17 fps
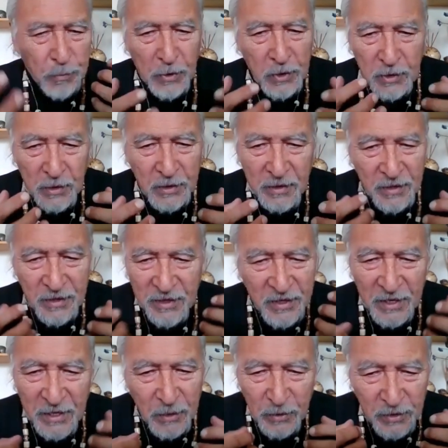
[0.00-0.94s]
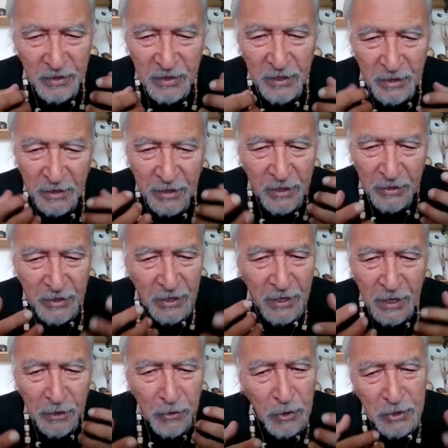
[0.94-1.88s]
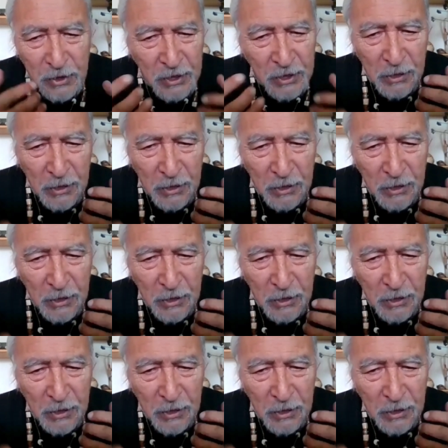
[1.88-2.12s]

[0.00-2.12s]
But they cannot